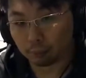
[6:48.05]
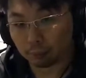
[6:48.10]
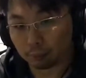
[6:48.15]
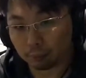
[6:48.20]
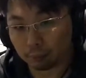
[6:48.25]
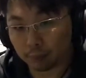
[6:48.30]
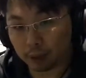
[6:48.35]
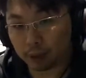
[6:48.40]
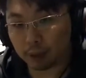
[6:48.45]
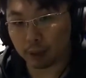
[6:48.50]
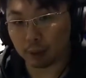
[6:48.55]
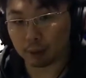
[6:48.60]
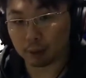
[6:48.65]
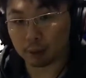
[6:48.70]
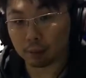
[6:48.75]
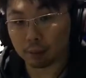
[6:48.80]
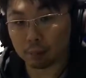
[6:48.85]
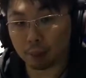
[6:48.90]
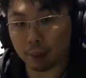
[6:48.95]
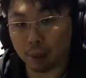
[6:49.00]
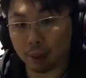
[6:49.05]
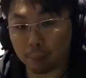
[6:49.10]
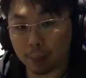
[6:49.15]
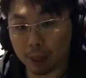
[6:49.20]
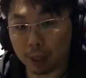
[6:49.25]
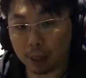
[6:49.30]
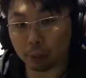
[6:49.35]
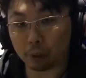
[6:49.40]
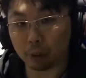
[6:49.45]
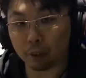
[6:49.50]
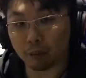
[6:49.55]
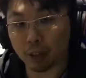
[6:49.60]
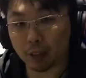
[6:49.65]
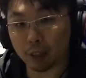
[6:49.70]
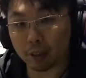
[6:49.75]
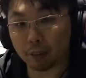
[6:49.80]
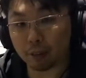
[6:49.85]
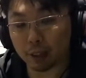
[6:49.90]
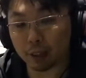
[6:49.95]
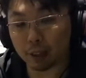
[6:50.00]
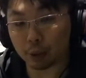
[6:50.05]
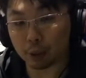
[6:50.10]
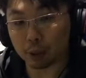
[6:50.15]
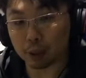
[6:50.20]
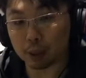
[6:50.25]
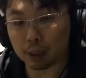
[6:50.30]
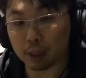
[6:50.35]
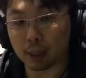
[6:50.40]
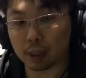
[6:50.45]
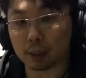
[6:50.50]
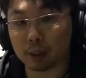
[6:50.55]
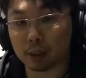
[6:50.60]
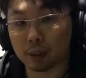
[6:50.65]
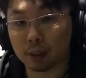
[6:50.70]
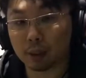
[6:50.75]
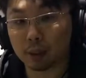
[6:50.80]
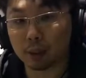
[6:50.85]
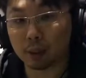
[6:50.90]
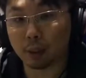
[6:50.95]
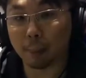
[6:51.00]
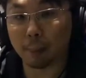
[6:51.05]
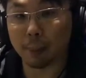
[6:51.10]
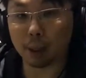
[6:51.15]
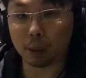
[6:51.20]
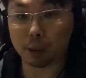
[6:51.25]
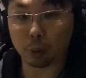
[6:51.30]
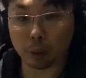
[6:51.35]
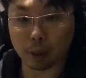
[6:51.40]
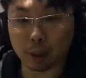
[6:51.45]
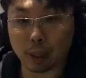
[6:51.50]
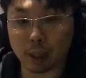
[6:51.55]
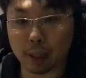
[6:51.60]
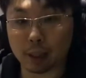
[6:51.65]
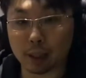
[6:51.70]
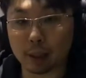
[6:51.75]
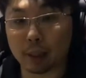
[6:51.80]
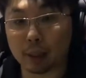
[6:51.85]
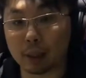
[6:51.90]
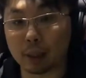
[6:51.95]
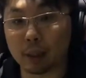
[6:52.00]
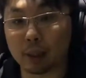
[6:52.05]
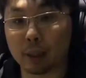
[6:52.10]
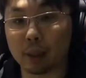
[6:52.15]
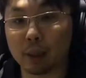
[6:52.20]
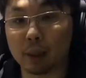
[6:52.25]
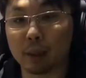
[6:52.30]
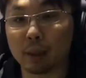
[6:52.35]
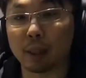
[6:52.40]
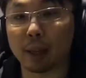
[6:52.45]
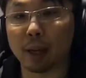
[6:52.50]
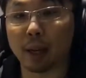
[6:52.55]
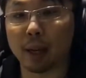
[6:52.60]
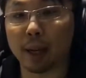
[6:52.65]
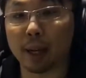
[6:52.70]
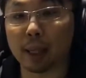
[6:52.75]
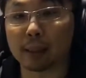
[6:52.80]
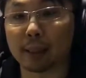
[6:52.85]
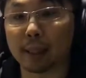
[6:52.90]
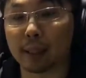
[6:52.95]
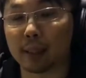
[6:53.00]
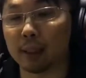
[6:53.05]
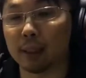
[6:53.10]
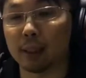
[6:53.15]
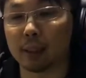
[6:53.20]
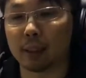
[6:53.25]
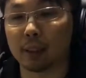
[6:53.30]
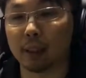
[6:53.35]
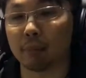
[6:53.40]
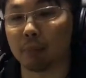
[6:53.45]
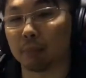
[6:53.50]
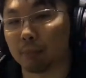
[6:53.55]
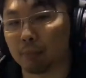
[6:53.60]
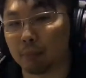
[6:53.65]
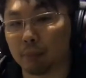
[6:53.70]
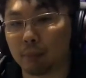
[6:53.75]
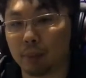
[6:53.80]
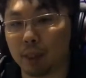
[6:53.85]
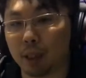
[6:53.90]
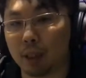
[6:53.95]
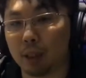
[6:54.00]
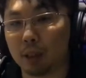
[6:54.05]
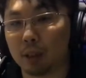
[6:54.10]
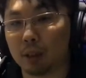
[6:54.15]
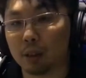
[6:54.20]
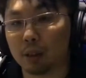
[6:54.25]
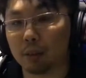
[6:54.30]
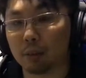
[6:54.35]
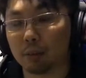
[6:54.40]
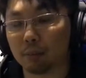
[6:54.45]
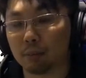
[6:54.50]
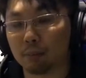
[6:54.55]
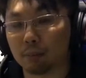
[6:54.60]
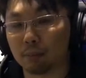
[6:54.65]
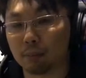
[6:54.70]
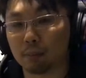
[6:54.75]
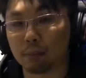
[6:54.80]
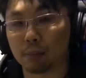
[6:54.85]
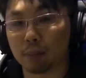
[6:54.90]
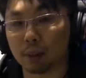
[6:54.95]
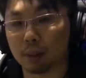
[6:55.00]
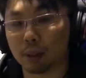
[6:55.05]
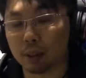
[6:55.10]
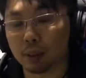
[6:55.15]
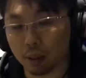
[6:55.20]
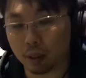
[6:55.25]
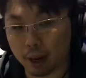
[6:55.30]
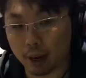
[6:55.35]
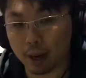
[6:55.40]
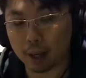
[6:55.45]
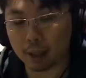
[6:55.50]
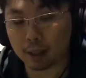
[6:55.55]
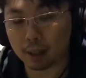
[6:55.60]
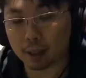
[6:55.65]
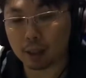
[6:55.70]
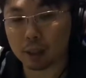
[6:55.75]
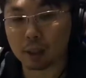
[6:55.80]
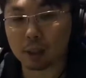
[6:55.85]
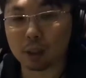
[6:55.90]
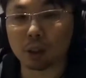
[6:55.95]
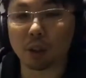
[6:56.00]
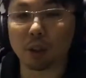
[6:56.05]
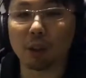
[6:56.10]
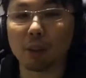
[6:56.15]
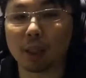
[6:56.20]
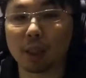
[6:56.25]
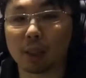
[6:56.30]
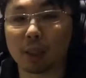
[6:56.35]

That's it. Bar 25 and 26, bar 29 and 30, they are exactly the same. Okay. Alright, so let's